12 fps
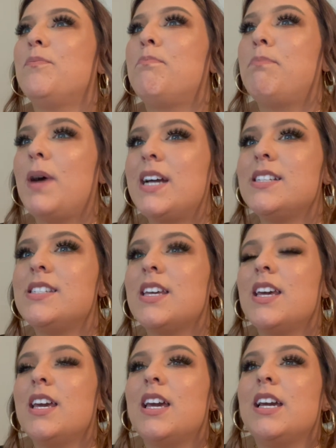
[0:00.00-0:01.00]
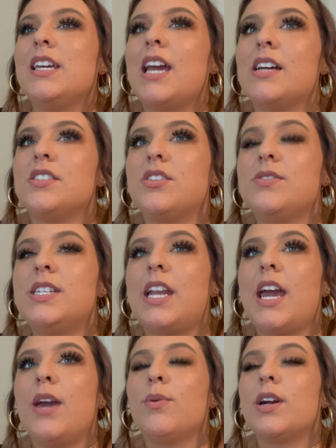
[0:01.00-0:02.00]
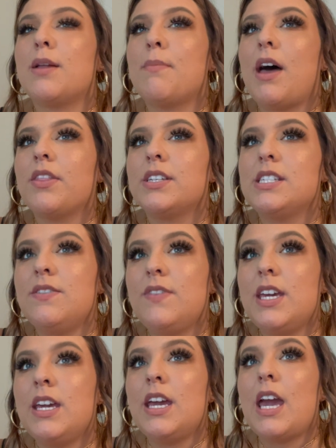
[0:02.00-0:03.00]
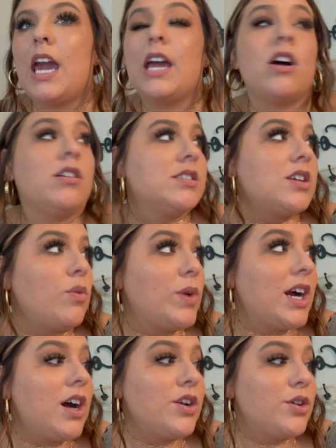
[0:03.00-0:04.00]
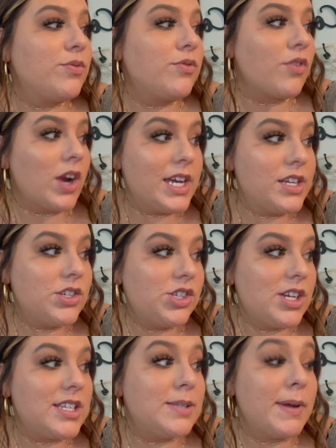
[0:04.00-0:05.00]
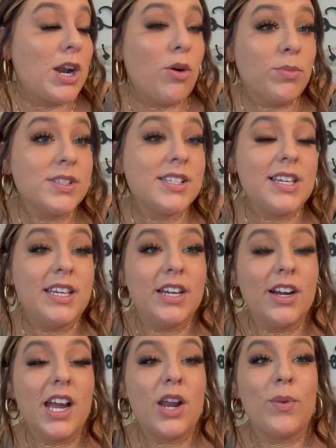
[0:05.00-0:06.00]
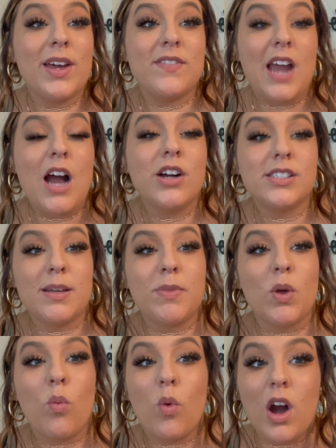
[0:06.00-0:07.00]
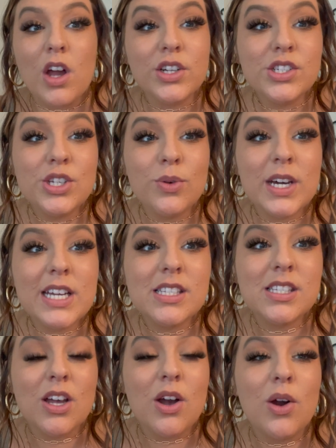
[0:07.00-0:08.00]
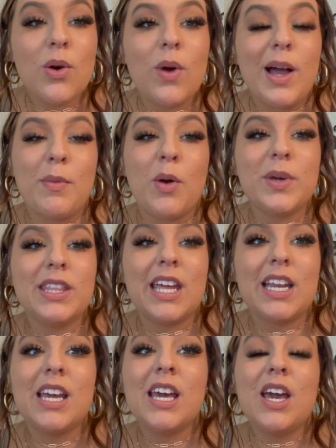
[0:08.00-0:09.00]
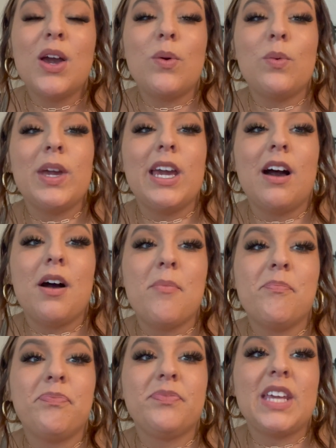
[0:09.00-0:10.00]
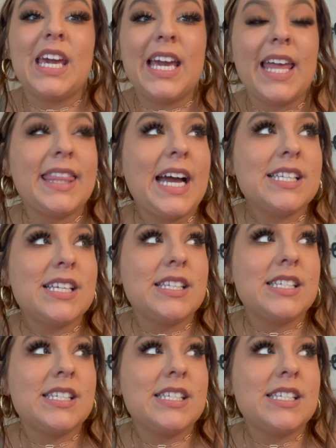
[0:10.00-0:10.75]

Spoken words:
But yeah, so today we're gonna mount the TV, and also we got a new fridge. It's been almost a year and we have not hooked up the water to it, so I'm hoping that we can get that done